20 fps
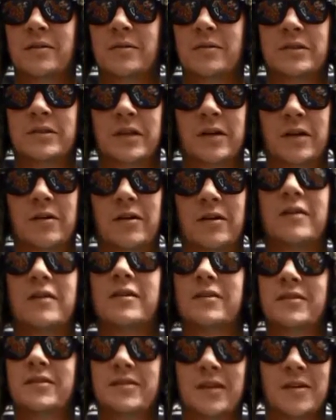Sarah
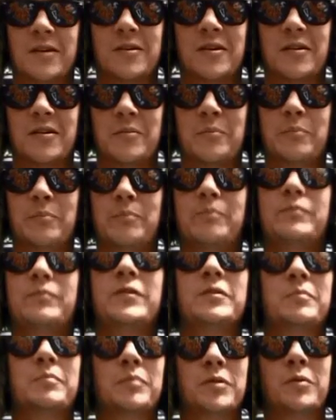
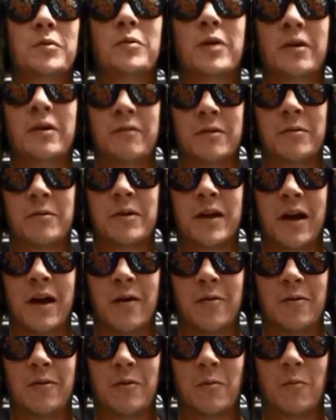just blew everyone
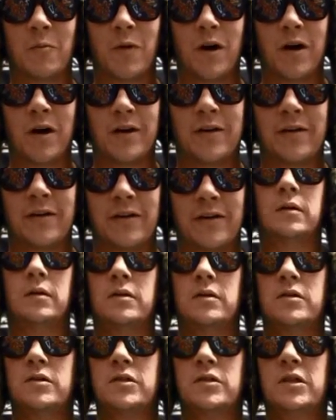out of the water.
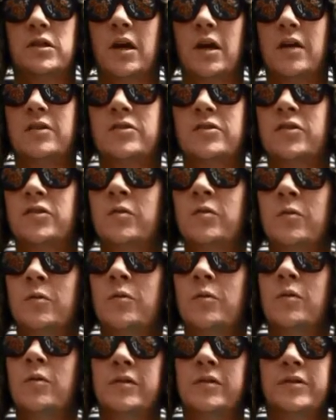She got
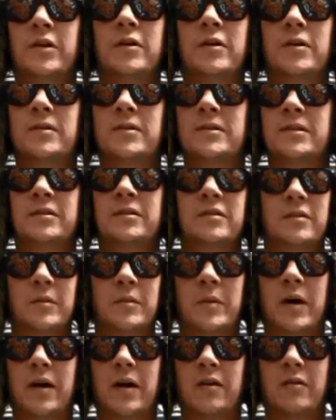2 darts into the
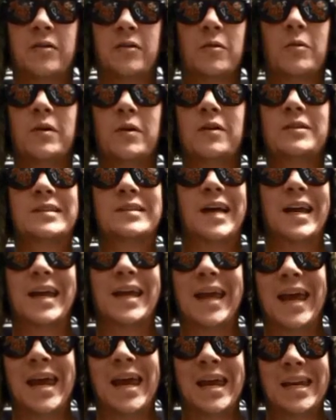bottle. No one else got
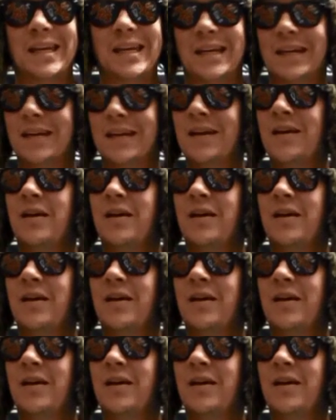any.